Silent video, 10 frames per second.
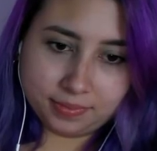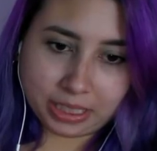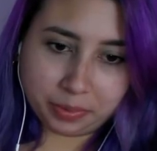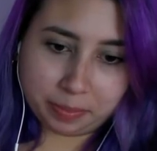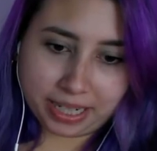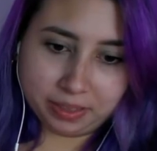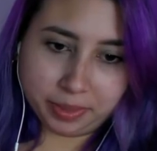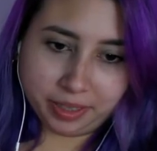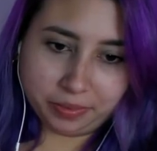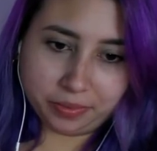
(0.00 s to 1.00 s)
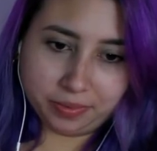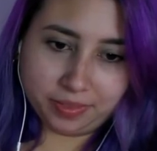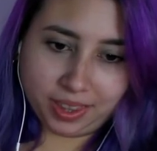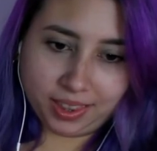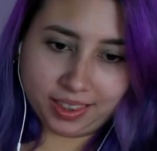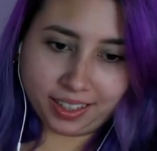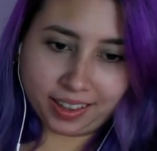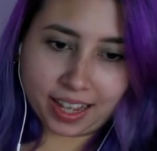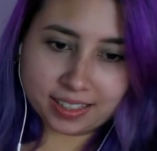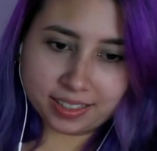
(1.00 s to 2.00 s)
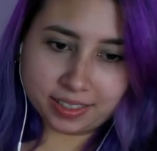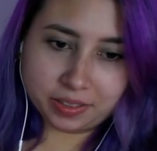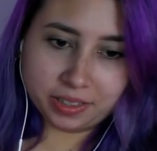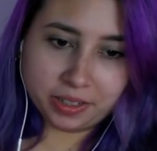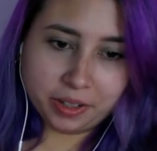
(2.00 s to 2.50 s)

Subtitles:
They remind me of the glasses